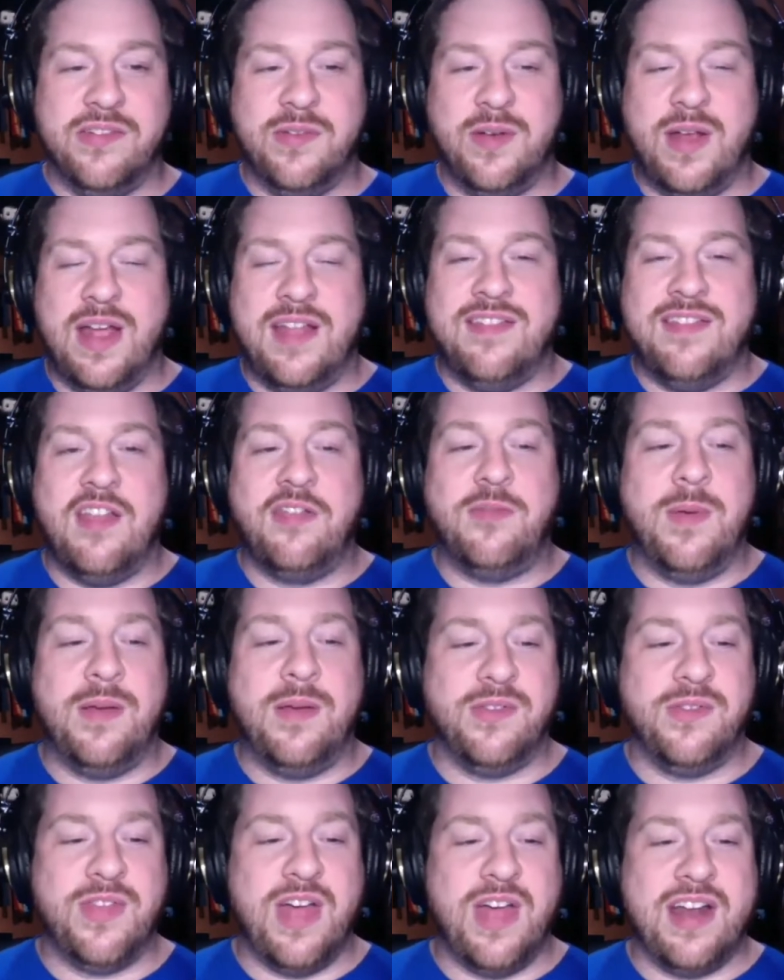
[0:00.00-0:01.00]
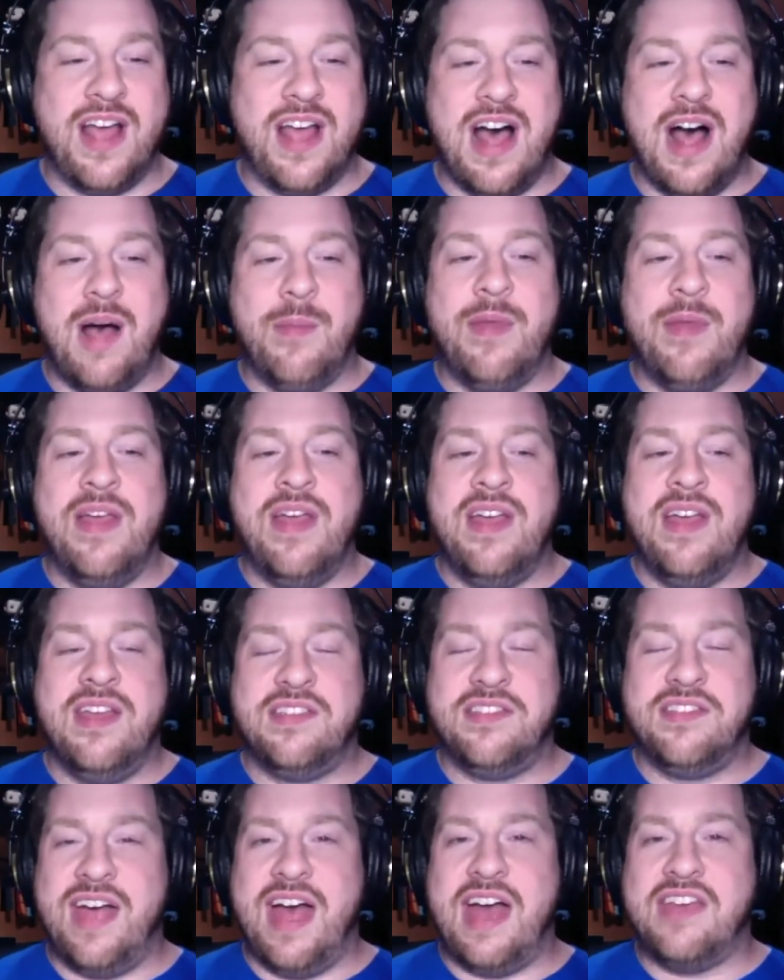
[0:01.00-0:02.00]
So again,
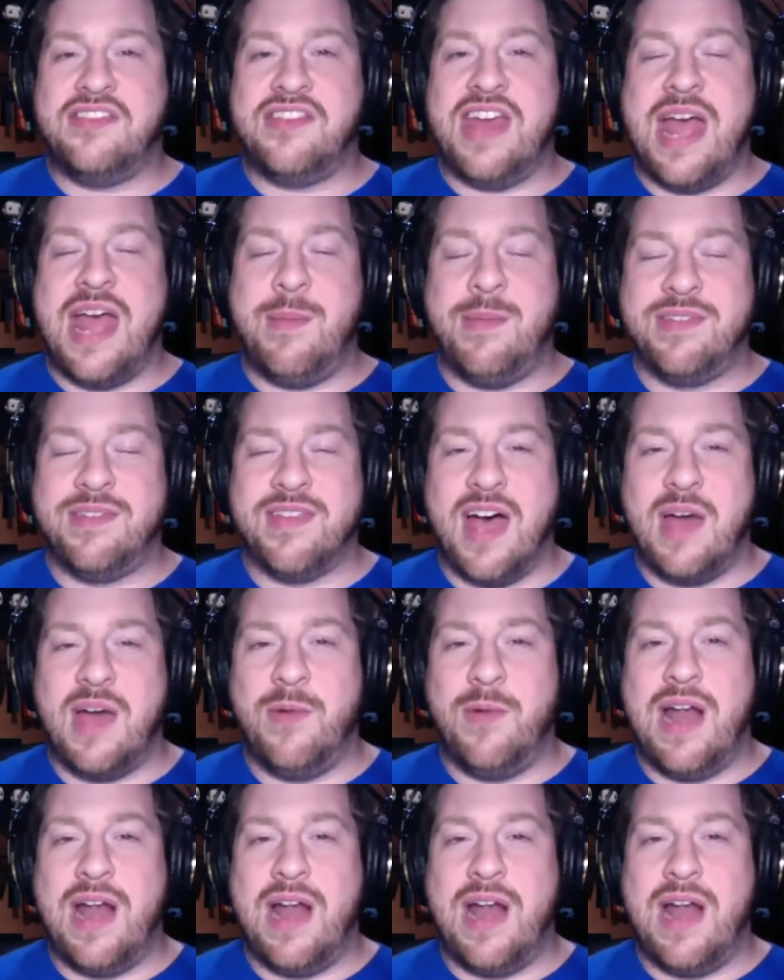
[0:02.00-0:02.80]
densepixels.com/Amazon.